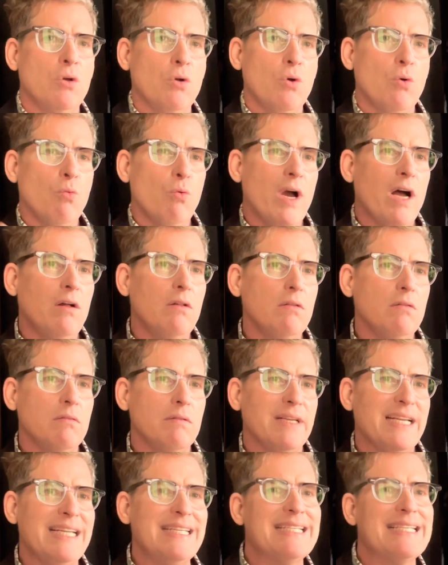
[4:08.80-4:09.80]

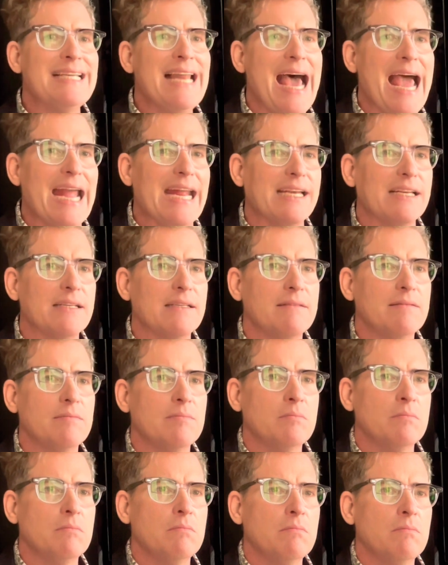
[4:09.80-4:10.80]
Well, it's night.
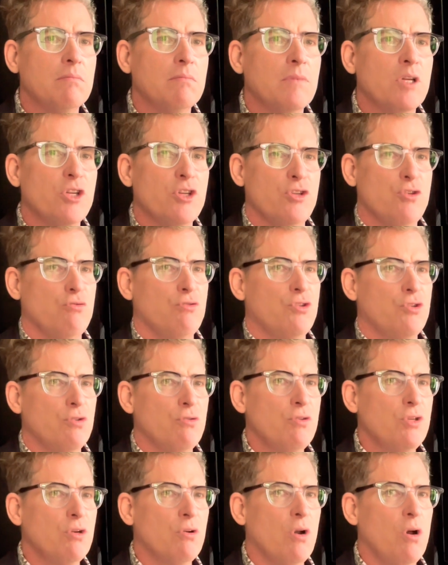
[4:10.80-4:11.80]
You do
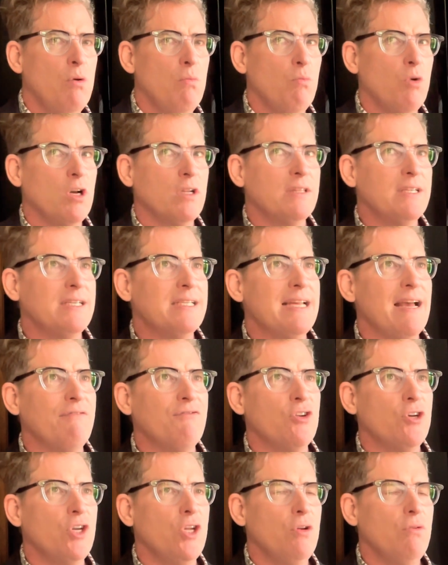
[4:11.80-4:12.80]
your homework this
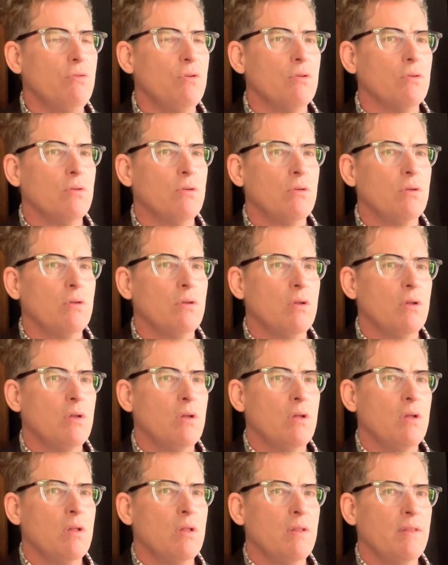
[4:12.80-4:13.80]
afternoon?
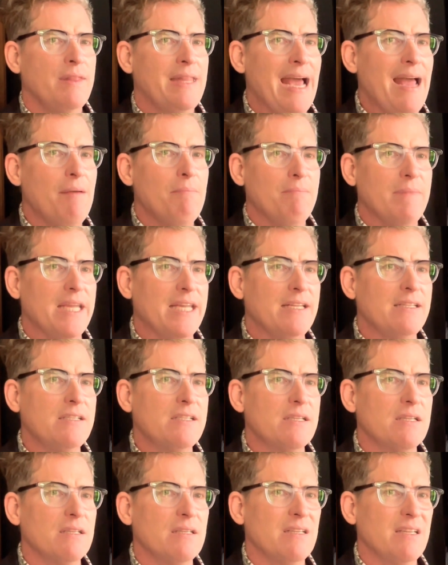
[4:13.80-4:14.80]
That
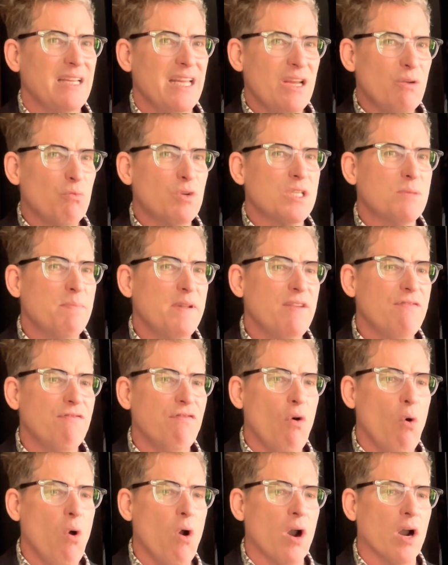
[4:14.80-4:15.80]
means it was
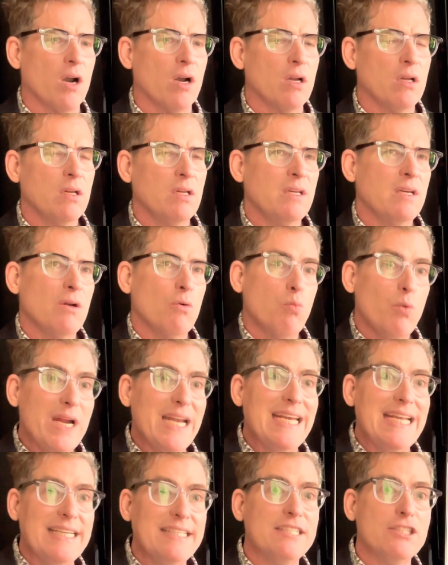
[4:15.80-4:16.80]
before. We
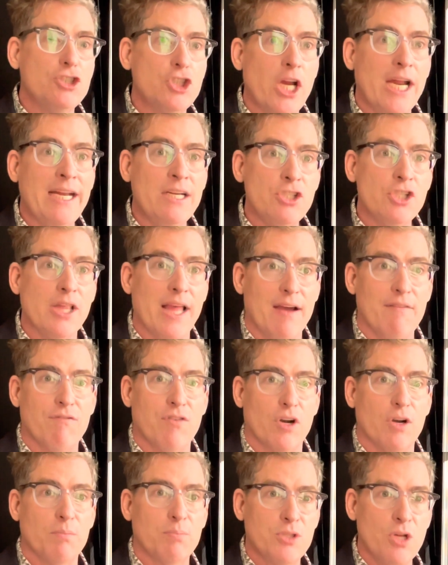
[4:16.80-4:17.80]
need to change that
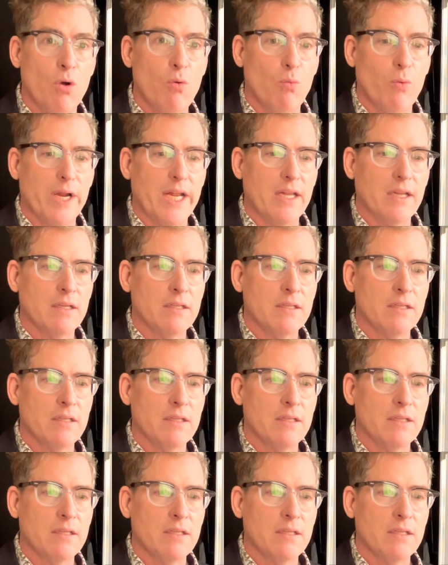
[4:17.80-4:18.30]
verb, don't we?